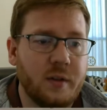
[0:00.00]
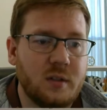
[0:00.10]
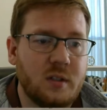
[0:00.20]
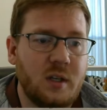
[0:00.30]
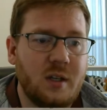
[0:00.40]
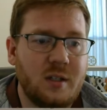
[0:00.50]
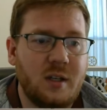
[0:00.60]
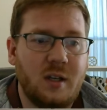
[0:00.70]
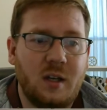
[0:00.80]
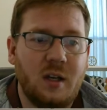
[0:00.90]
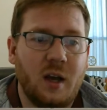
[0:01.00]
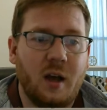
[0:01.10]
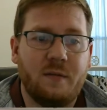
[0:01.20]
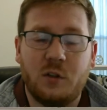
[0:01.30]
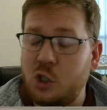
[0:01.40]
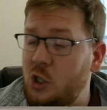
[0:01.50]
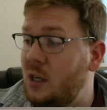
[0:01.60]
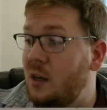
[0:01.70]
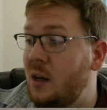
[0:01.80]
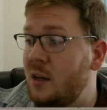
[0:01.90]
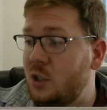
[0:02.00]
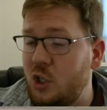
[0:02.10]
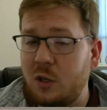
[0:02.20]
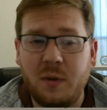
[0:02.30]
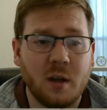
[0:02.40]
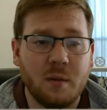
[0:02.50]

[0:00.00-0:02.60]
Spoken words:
And then C, D, E, F, G. G